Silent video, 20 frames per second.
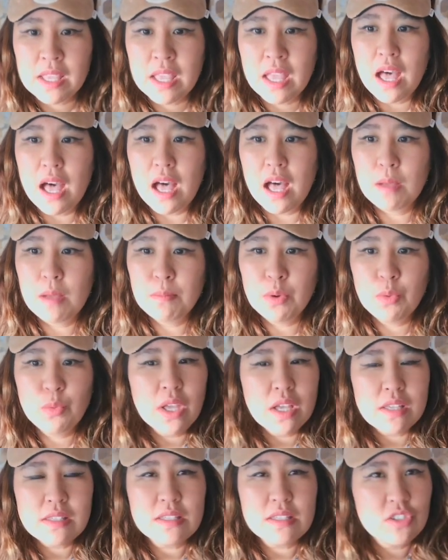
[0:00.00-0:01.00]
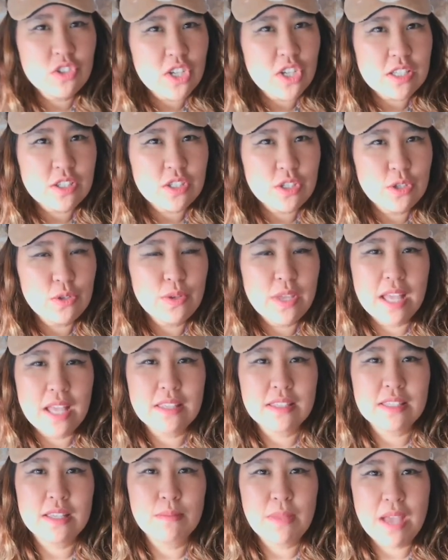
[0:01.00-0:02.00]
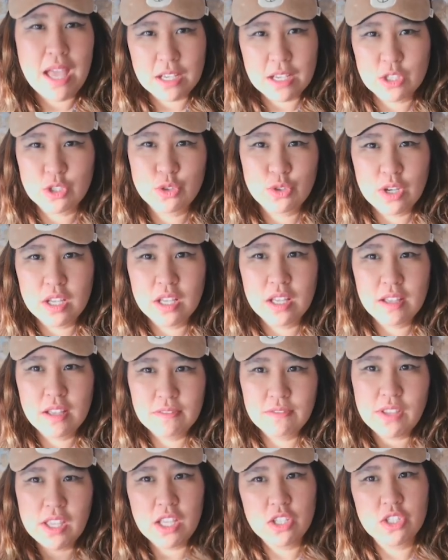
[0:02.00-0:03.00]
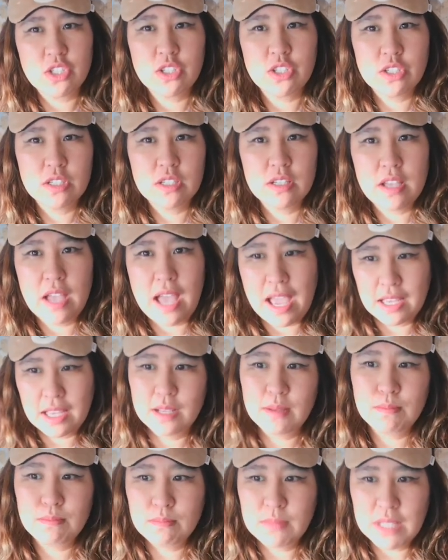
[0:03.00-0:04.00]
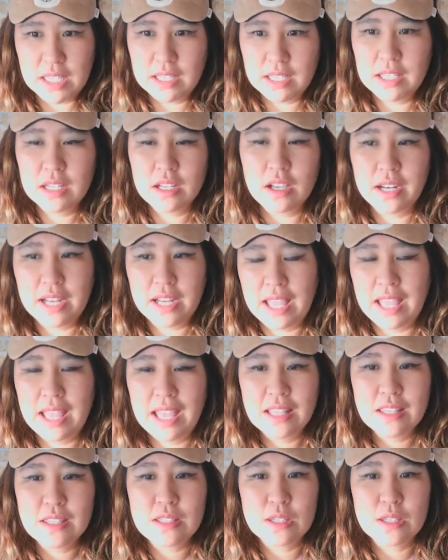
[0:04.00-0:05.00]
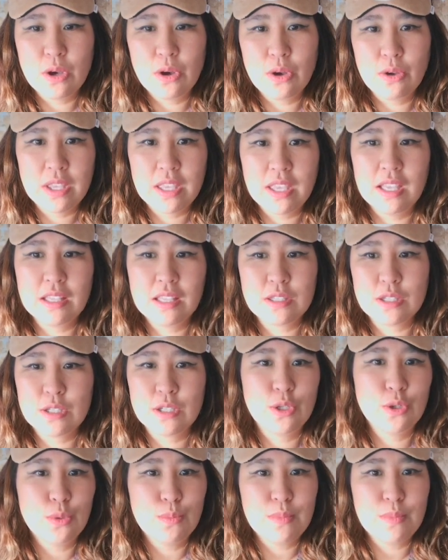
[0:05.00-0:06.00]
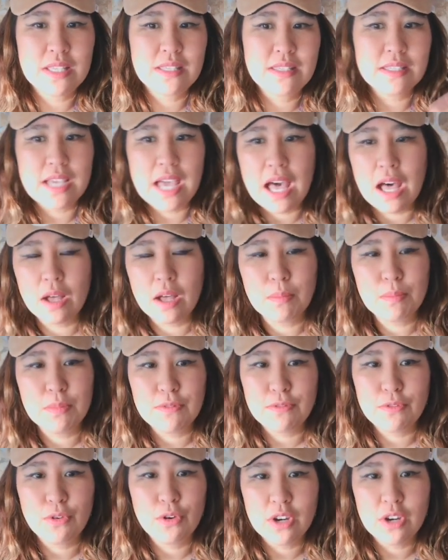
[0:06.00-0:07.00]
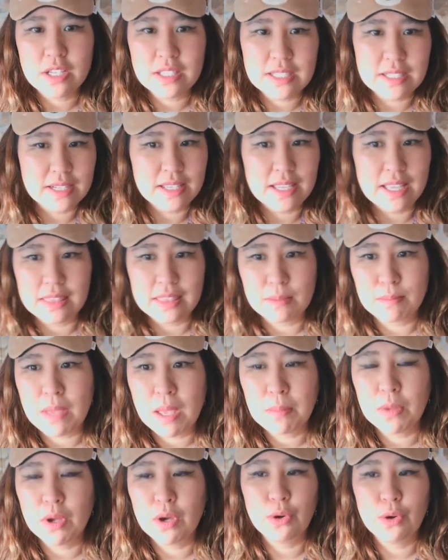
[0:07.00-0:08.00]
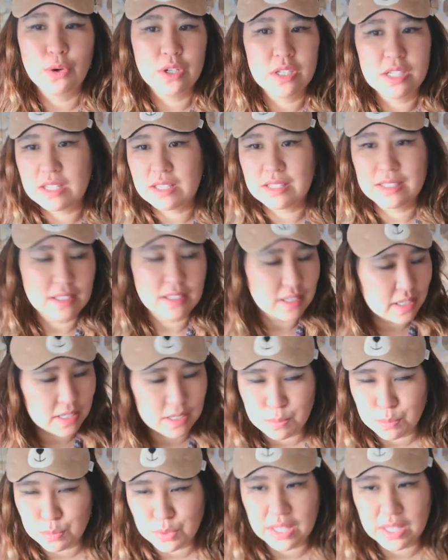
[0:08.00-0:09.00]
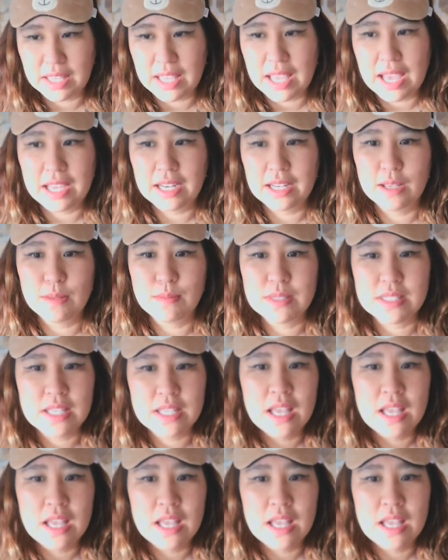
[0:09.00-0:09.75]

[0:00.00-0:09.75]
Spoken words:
But we also suggest you get some extra of each item needed on hand. So kids who missed out before, didn't get the memo, or just couldn't bring the items,